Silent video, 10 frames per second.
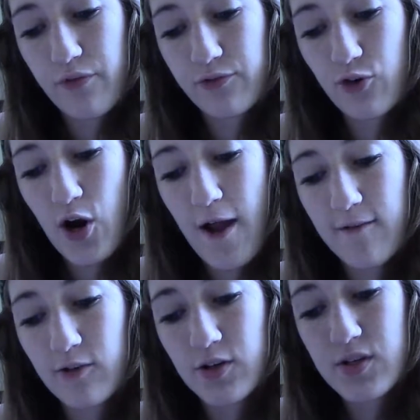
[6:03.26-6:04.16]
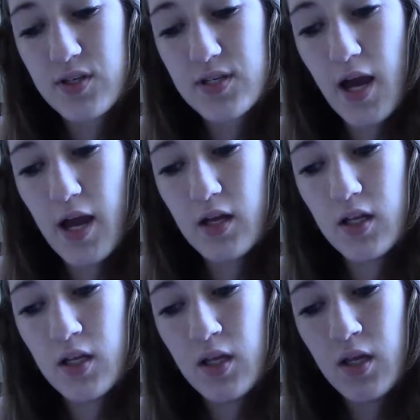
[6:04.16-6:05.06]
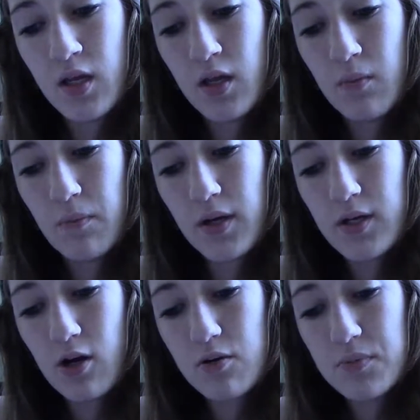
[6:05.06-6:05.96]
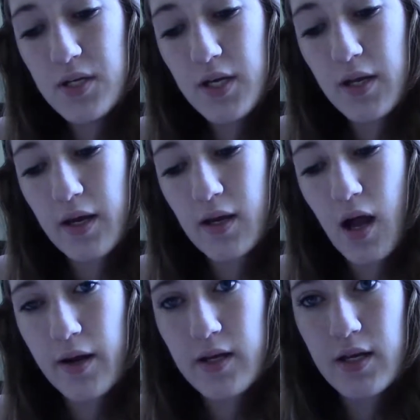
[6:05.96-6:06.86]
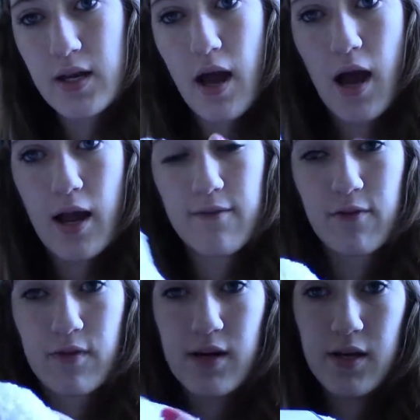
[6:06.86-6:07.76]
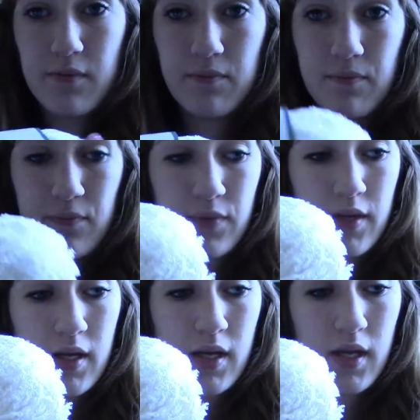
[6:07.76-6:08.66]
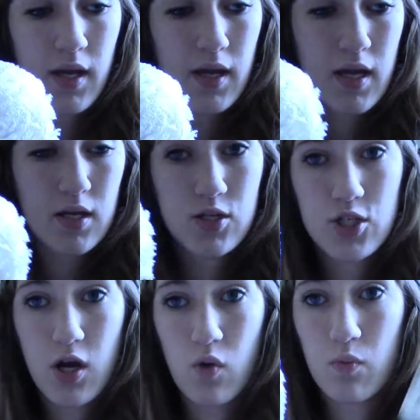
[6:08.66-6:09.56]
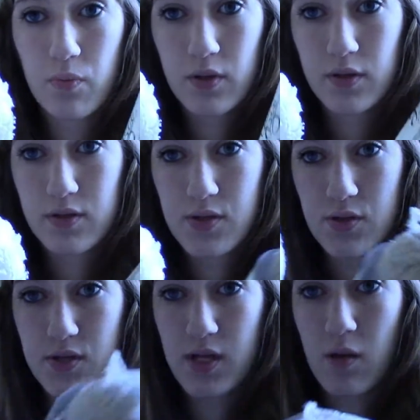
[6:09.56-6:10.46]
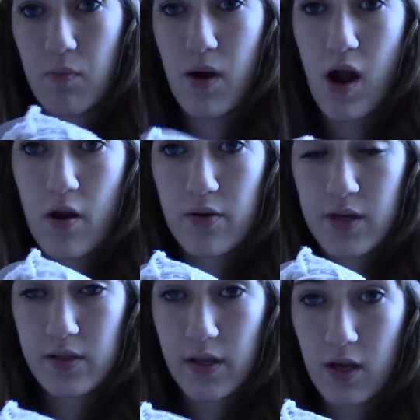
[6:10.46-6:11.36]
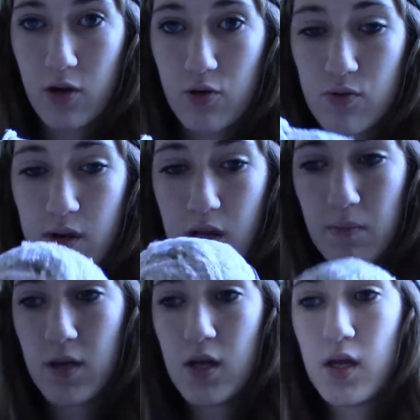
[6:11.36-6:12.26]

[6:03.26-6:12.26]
Forever Style by YarnBee, and I got it in ivory and taupe. So there's like a brown and like a cream.